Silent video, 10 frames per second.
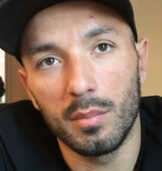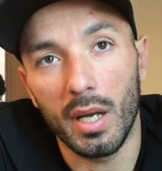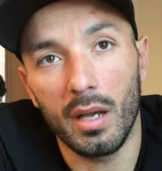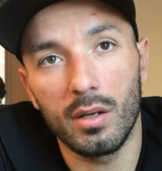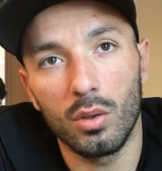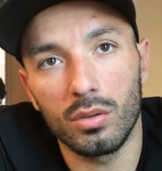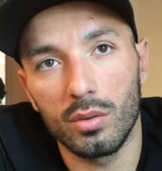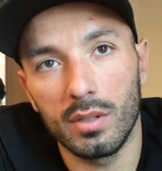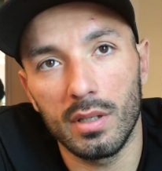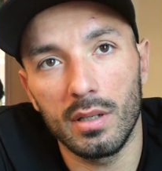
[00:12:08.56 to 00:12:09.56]
my record
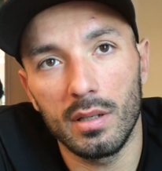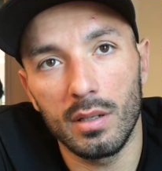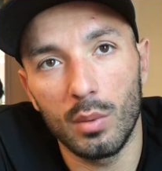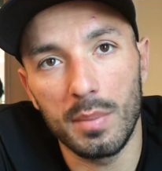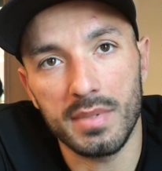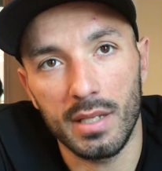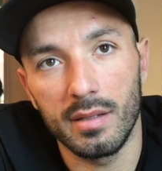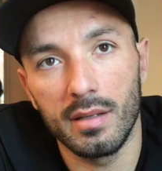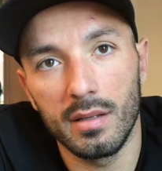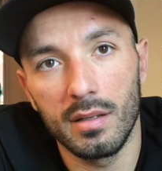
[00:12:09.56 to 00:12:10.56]
on the website.
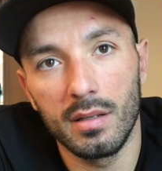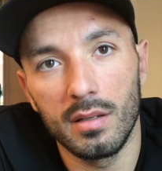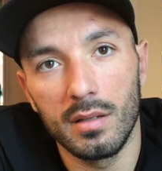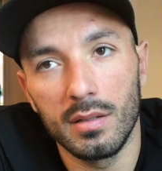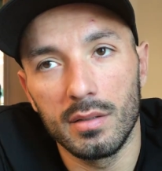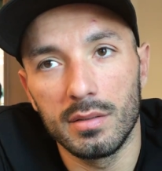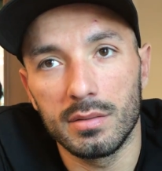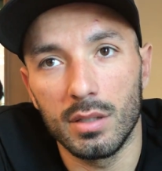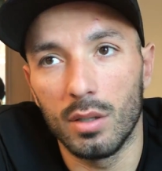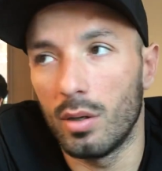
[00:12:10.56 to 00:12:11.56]

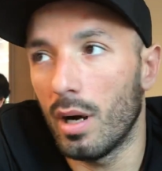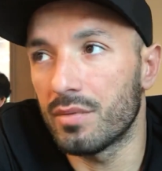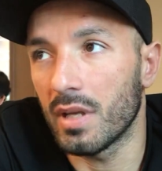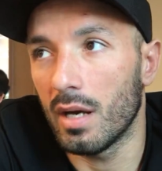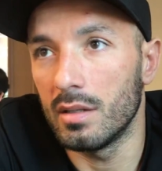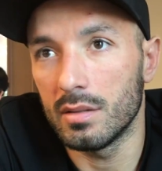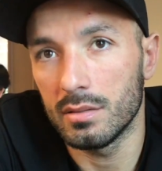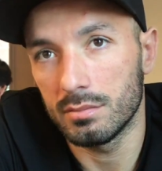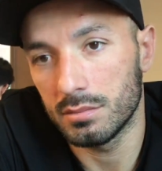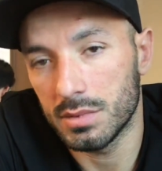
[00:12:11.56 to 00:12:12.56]
So after I
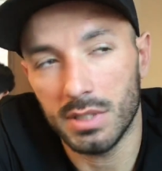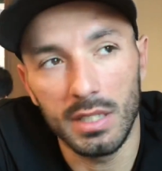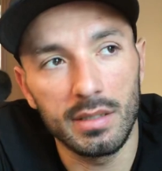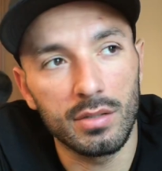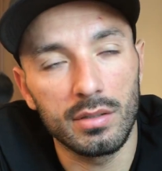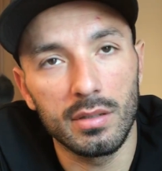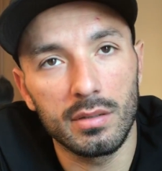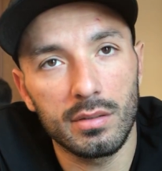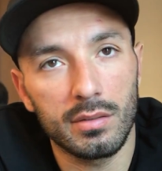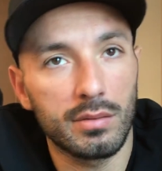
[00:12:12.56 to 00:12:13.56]
send it
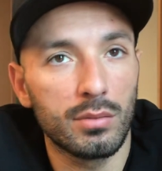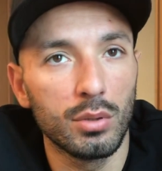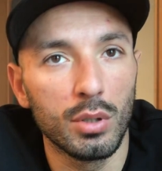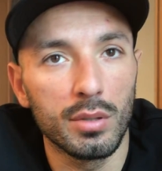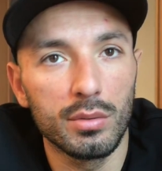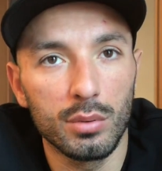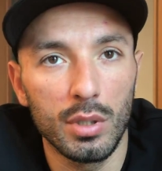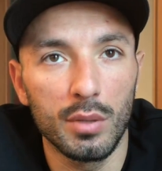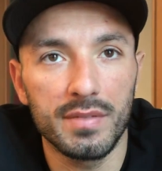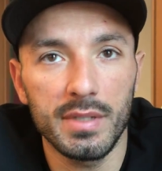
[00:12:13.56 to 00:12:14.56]
to
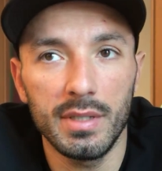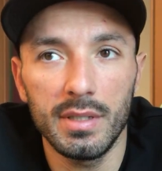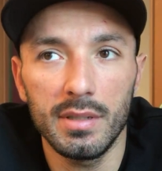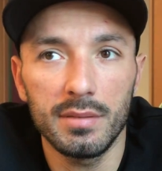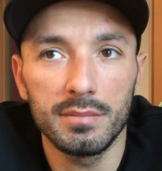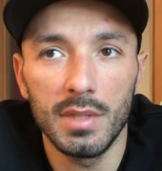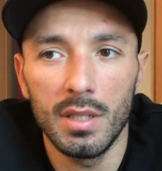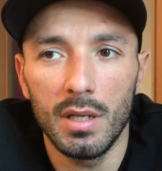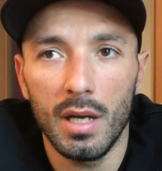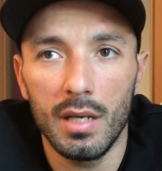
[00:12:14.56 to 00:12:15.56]
UFC,
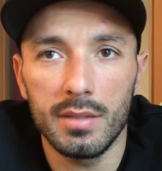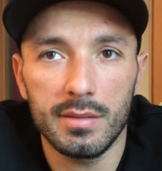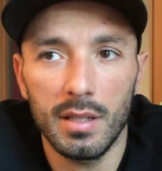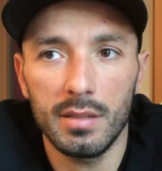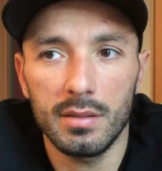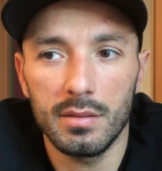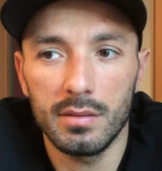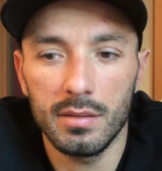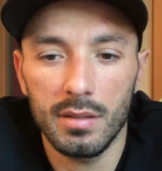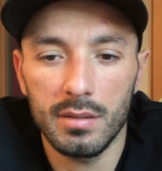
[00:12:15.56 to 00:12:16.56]
and
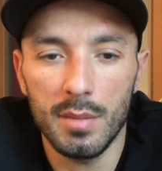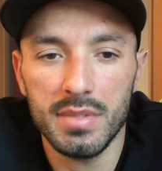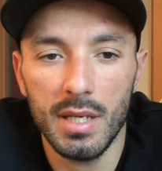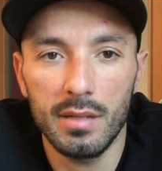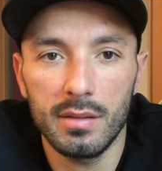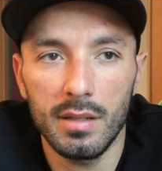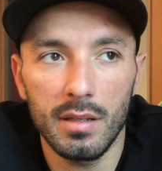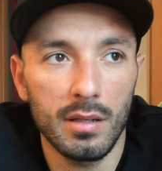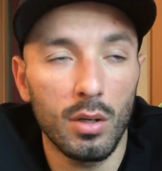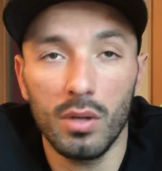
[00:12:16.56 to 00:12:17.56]
them said
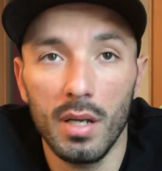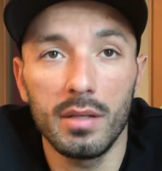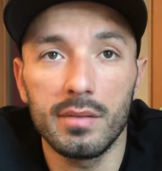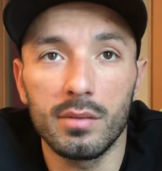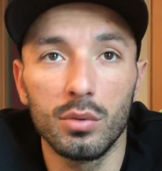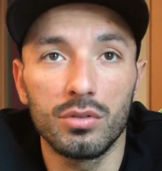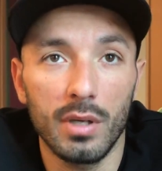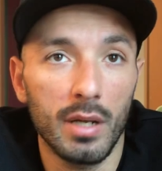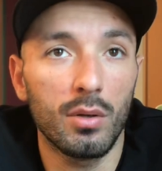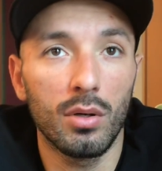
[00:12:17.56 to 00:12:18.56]
okay, it's good
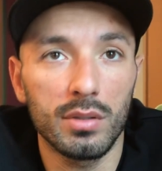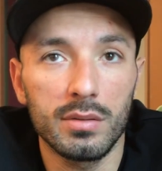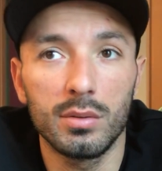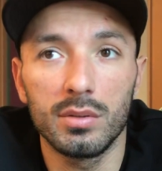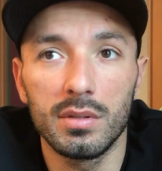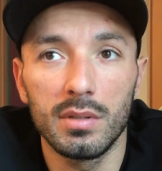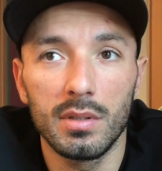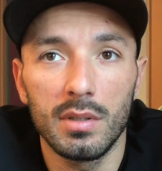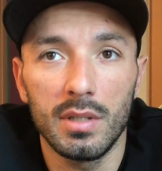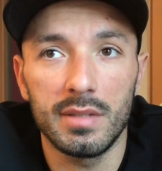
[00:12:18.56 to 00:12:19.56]
record, it's good,
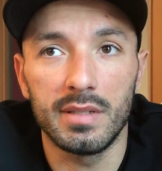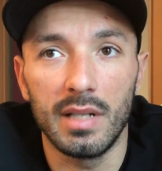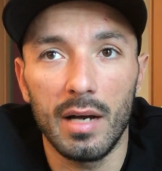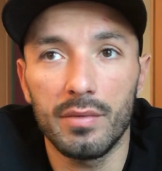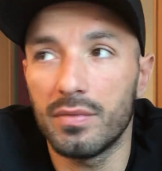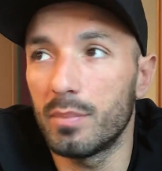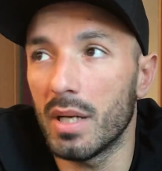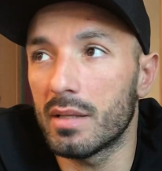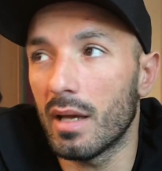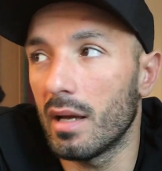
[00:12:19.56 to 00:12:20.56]
it's enough, but